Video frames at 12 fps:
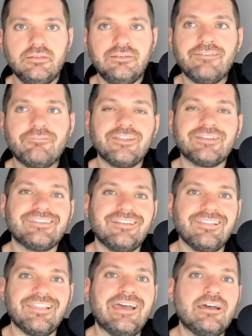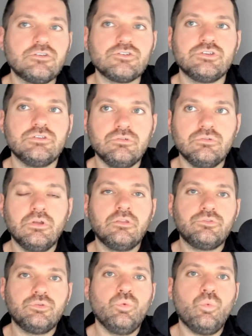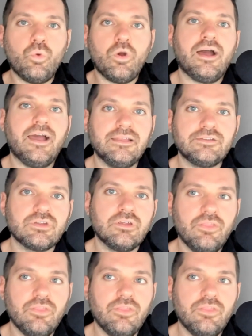Netflix allows you to watch